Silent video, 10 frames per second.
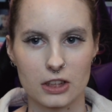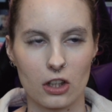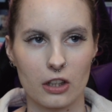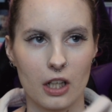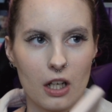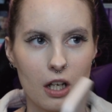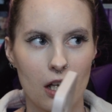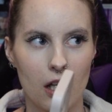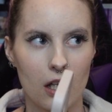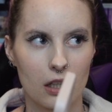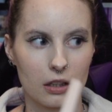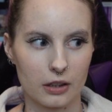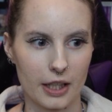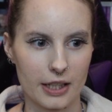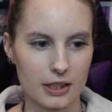on
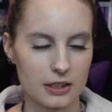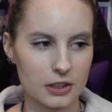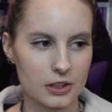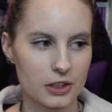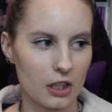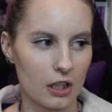letters.